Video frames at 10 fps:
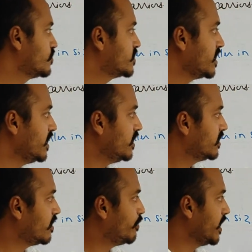see
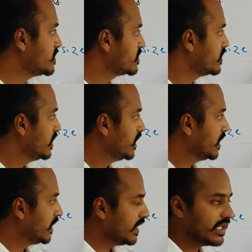the base,
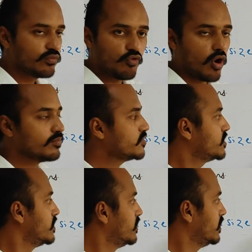it forms
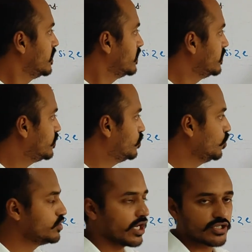the
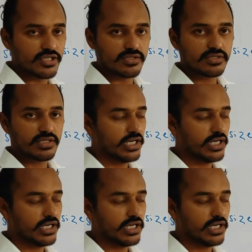two junctions.